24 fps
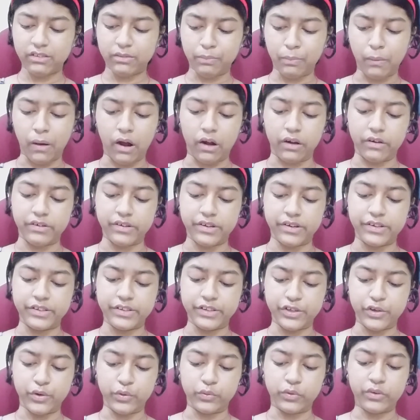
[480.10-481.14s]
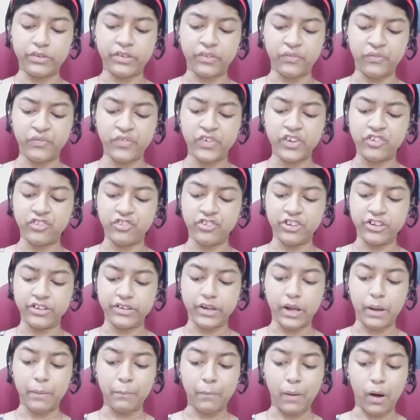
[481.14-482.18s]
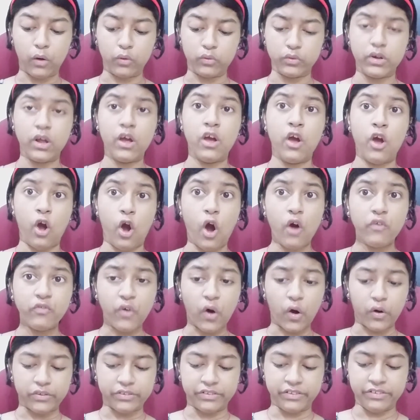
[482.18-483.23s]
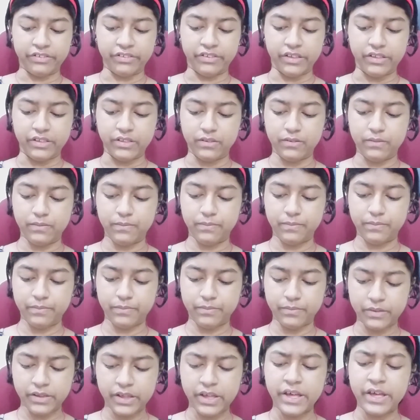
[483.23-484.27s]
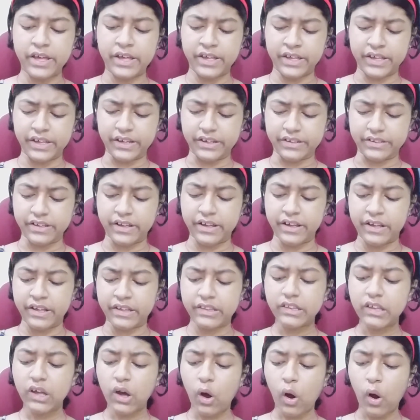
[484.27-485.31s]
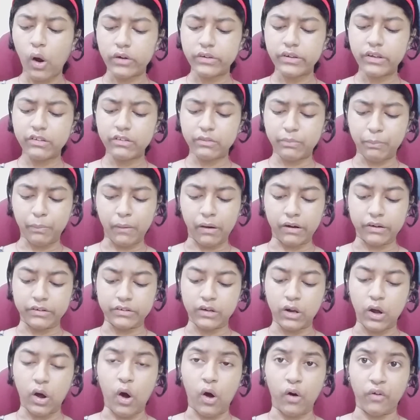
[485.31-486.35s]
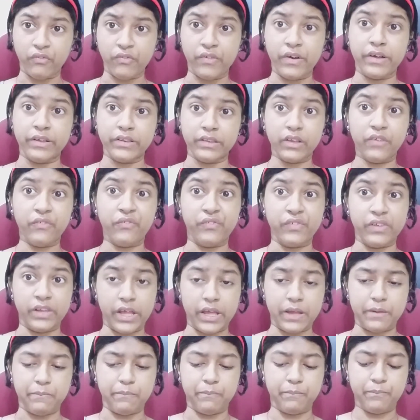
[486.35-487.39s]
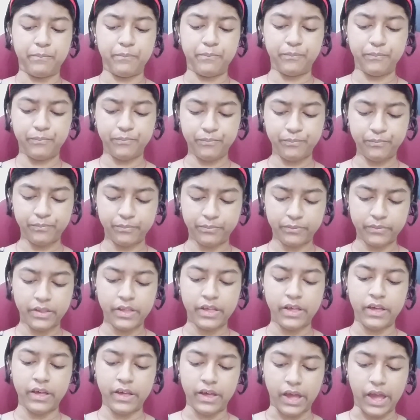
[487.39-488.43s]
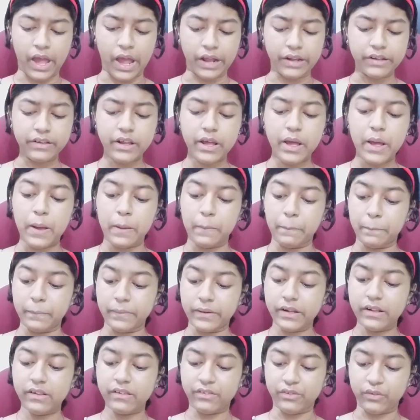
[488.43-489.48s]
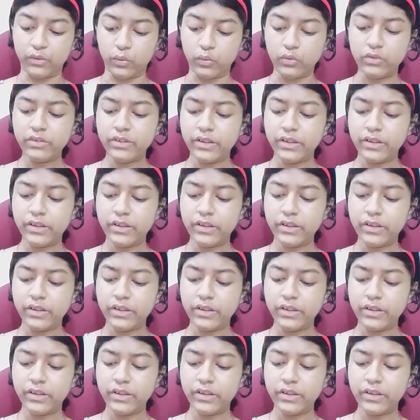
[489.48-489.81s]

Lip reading: part due to sufficient amount of oxygen. It is the hottest part of the flame. And middle zone,